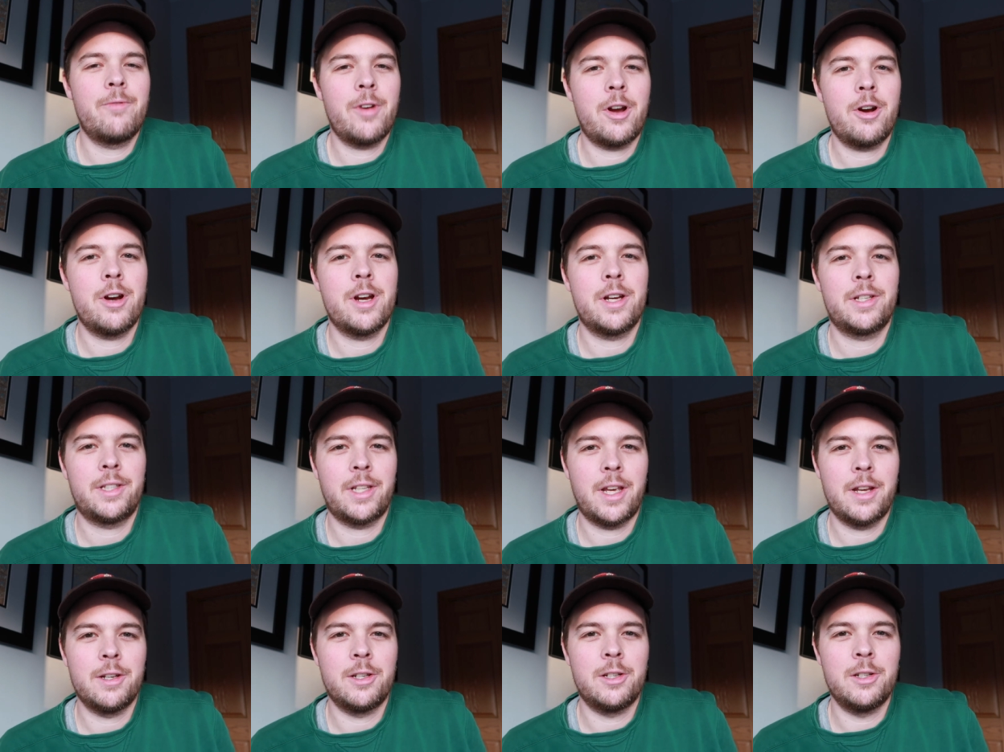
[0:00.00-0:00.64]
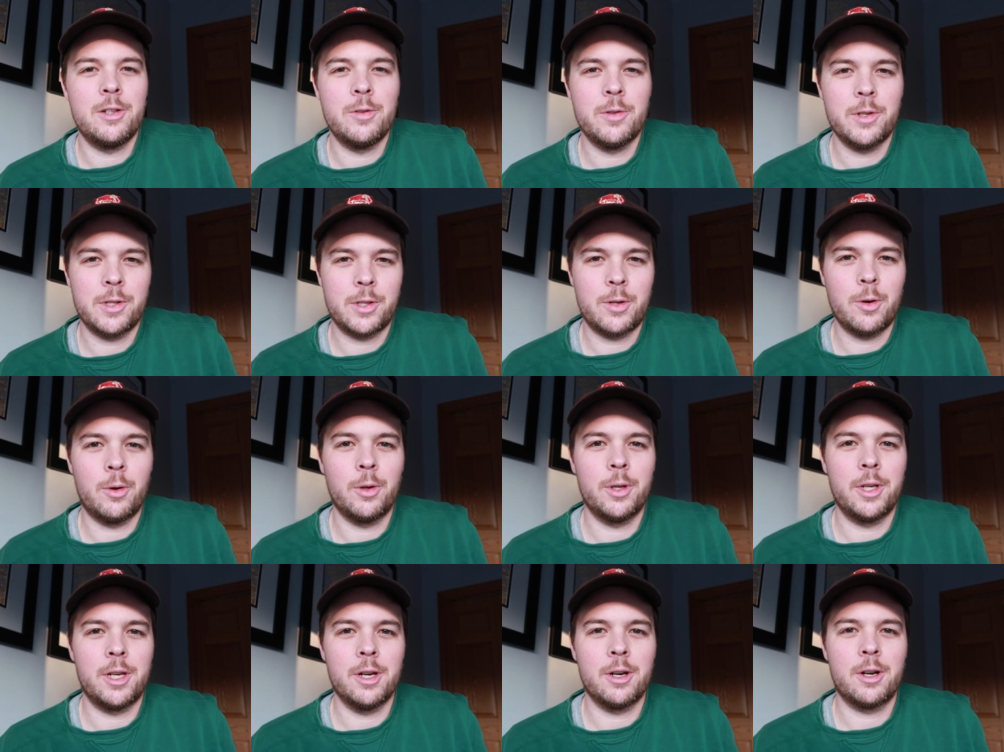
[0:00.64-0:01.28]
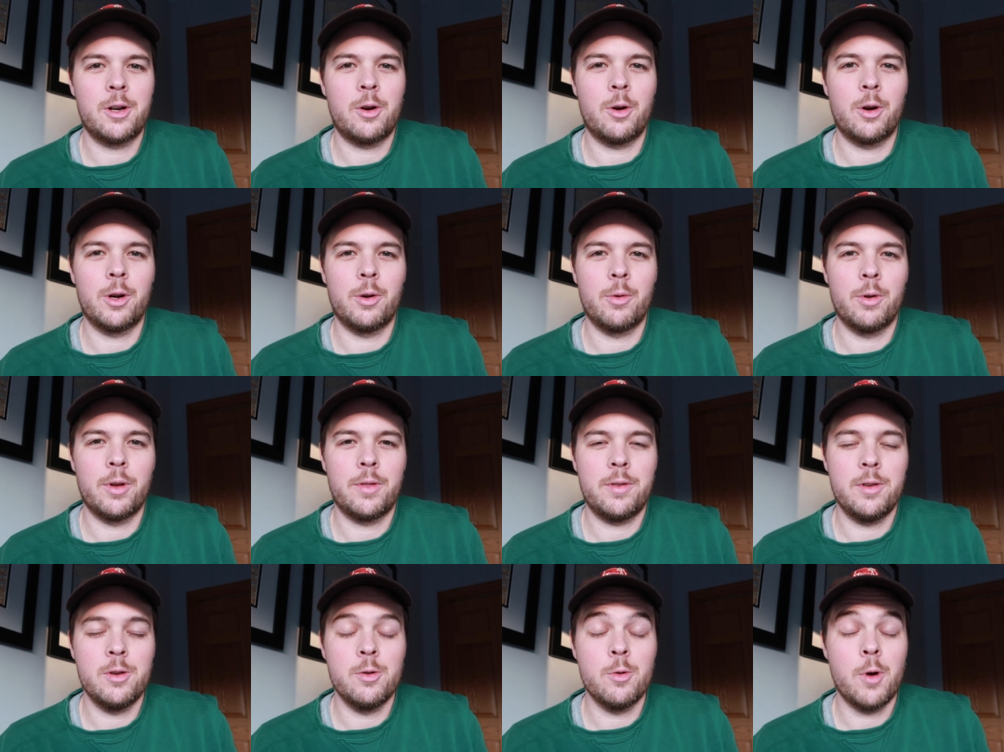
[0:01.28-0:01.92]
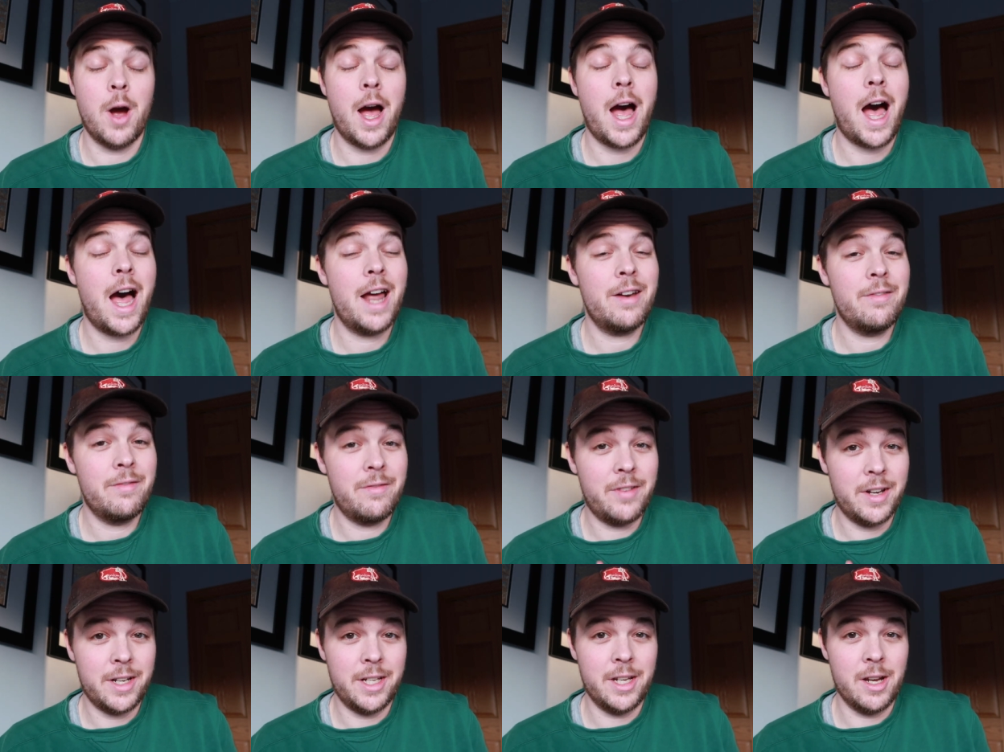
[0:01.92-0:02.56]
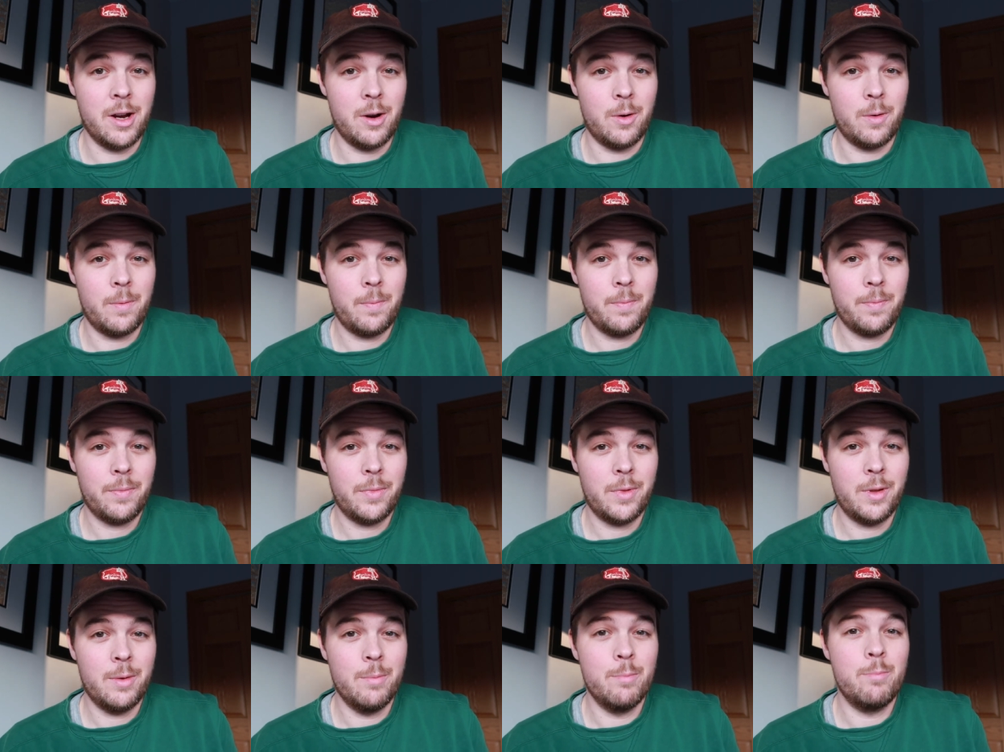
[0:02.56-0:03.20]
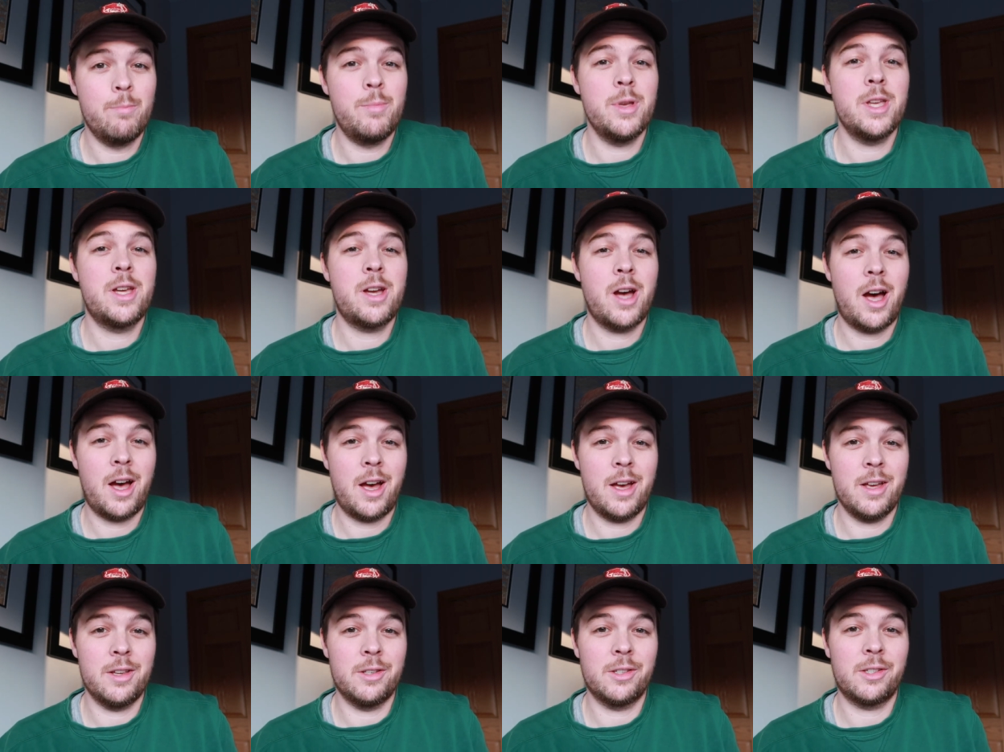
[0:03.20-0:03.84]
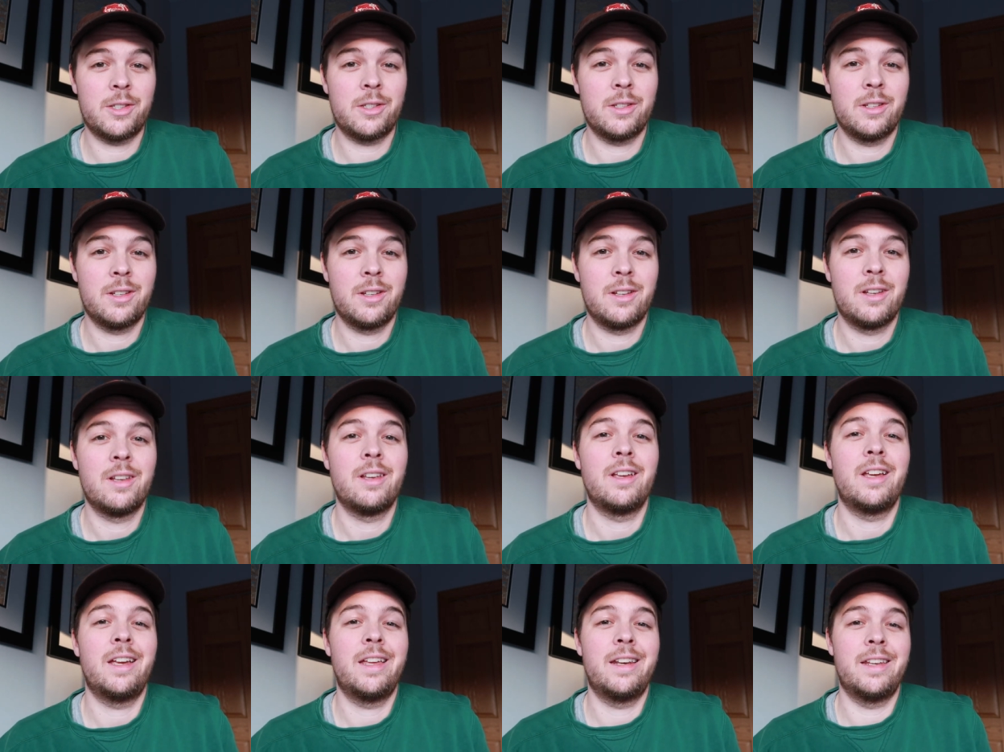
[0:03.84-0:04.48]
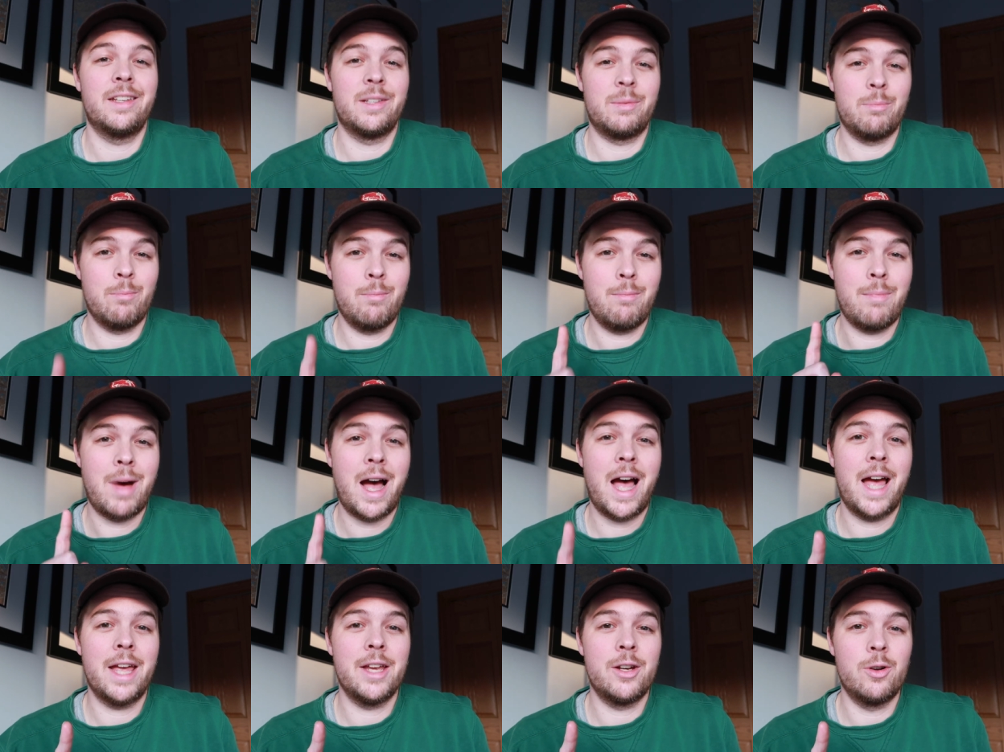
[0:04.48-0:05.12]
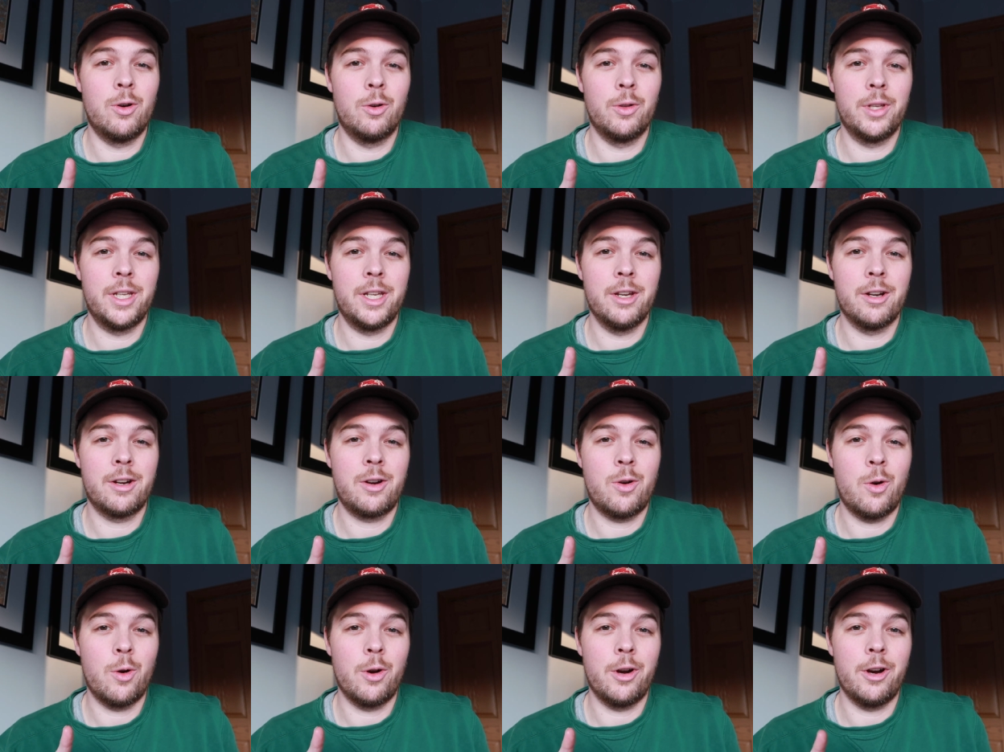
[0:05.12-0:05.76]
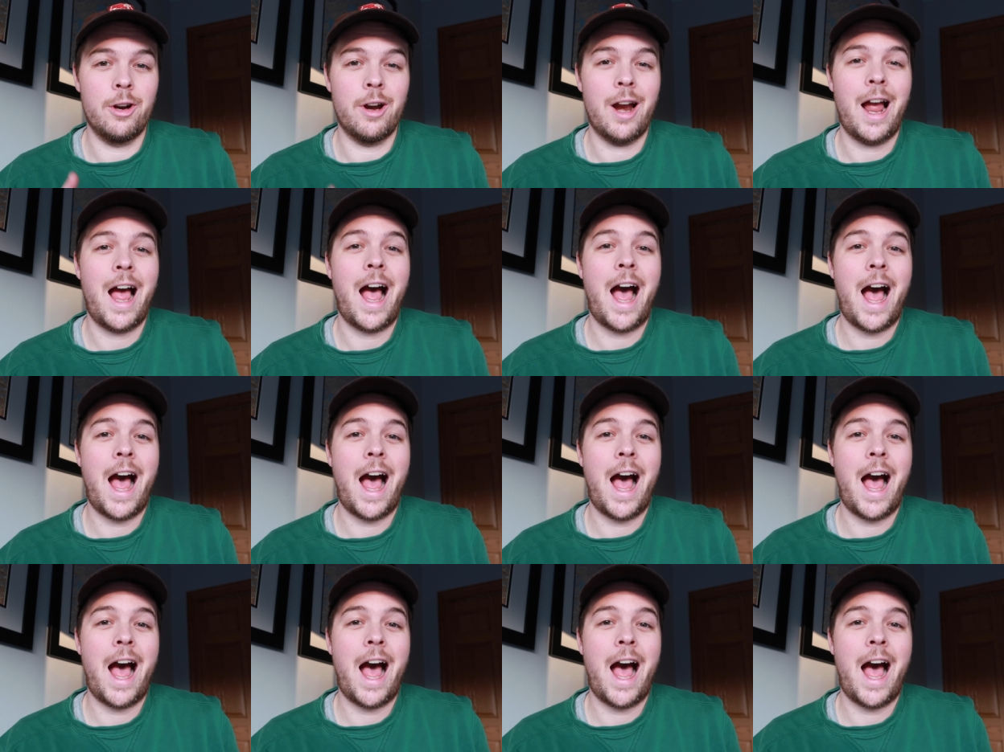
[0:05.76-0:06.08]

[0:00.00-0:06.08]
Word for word: am very excited to do this Goalie Gear Corner with you on video because it is my Goalie Gear Corner.